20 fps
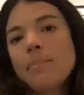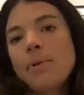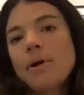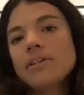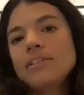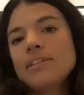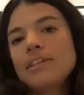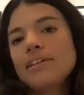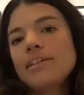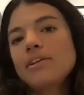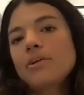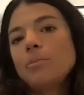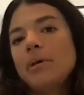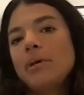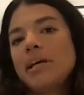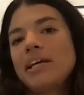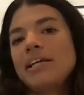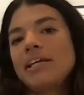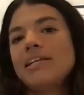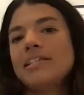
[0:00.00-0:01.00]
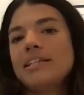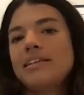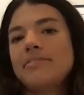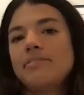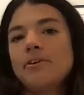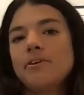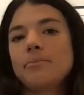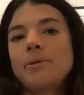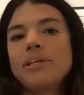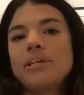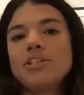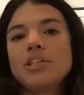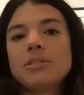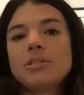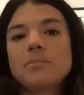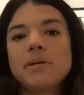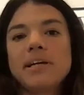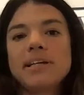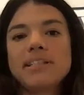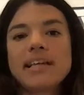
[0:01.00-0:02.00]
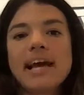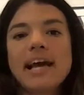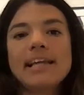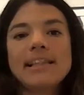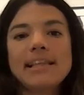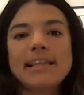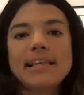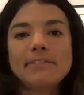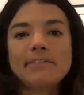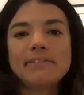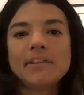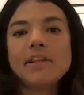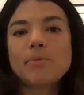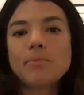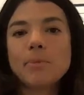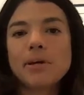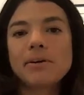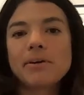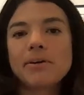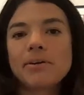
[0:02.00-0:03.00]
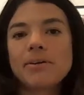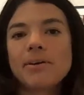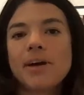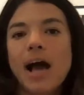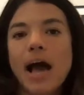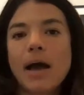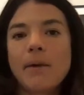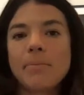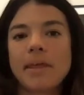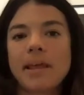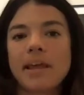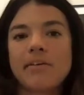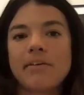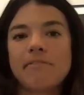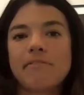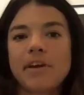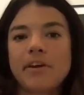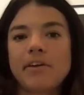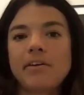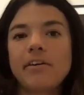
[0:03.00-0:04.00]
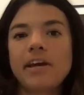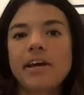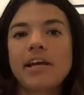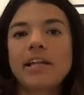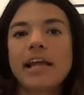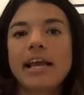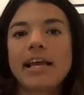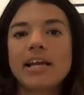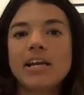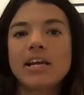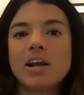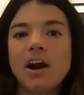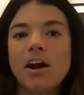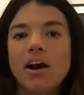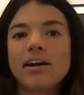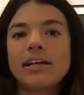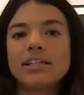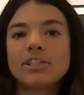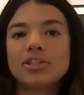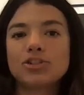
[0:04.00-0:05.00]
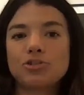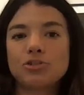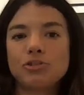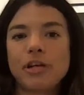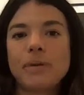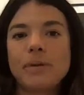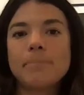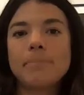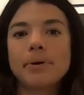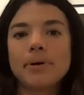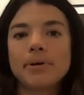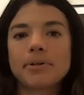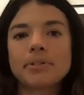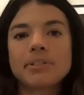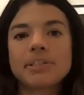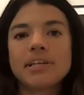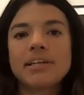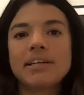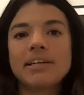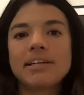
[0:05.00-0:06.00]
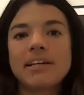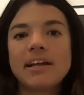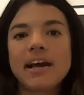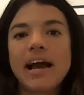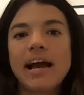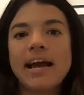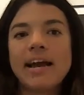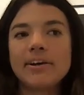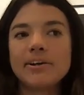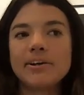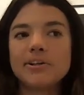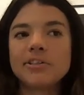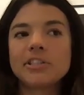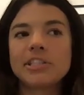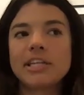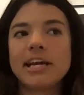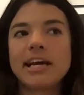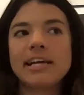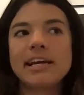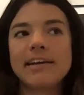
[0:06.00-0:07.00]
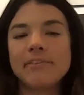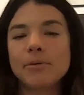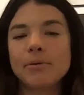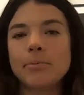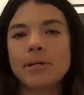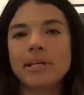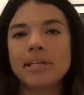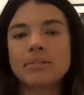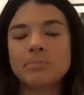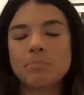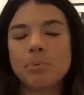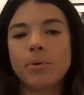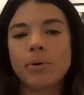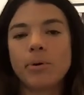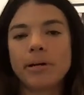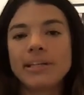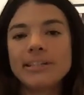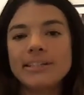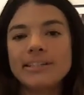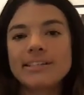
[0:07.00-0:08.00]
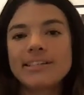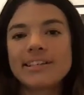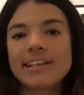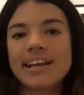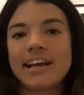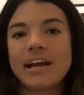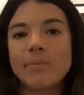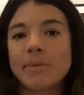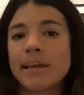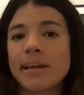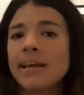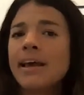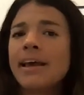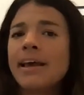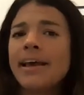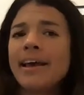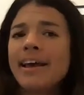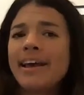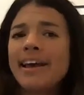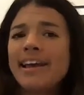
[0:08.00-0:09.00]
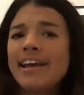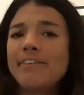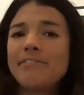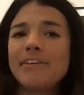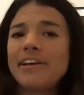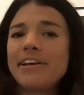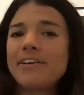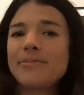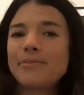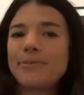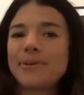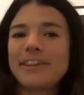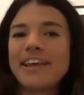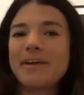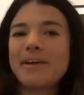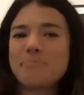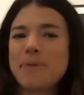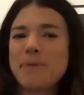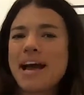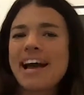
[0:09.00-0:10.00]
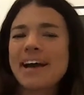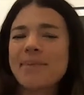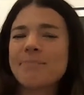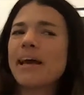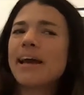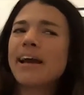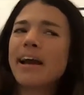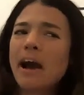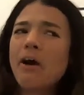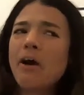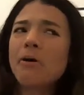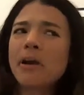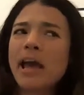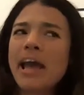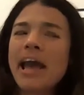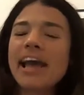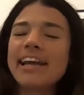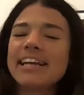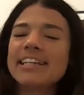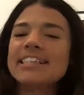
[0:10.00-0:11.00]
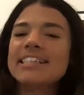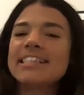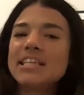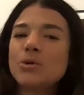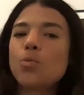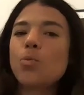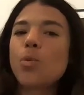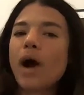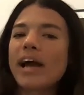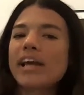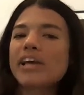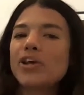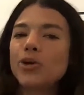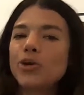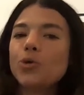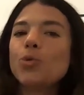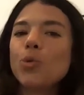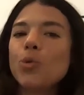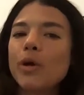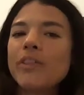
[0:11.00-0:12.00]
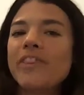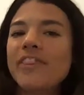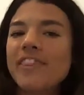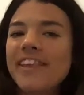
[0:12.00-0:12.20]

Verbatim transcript: part's a little bit easy for me just because I live in the middle. I'm like a very like non-extreme person. I understand everybody's points. Like I'm like even with like that I'm like okay, I could see why you would